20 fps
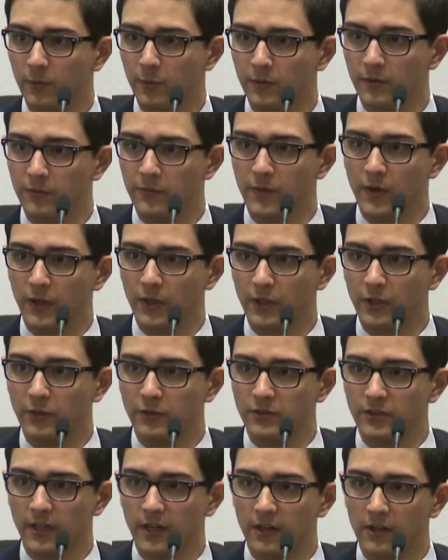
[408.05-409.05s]
What the fuck are you
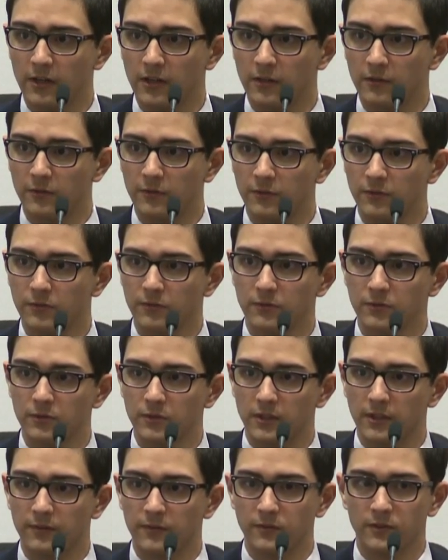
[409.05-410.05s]
scared of?
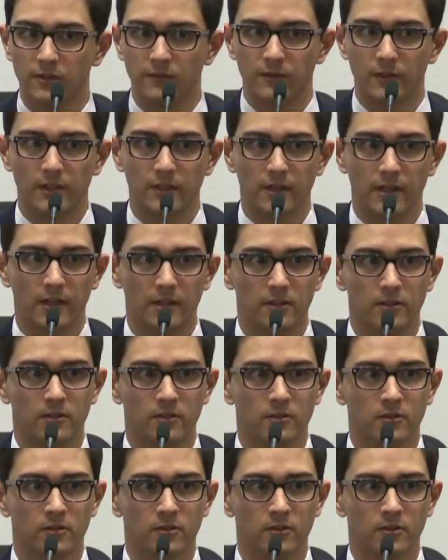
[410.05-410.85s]
Stuff like that.